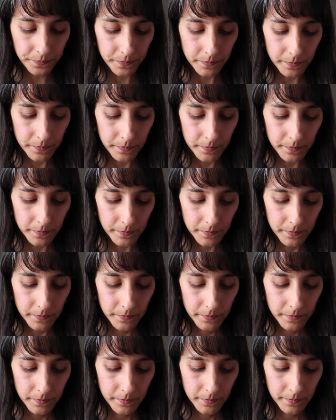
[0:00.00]

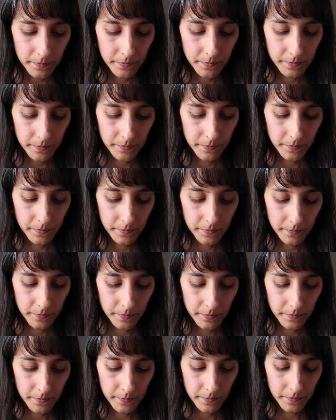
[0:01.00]

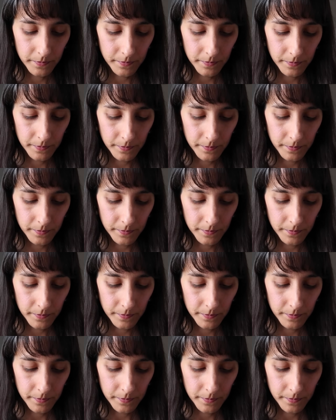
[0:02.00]
(silence)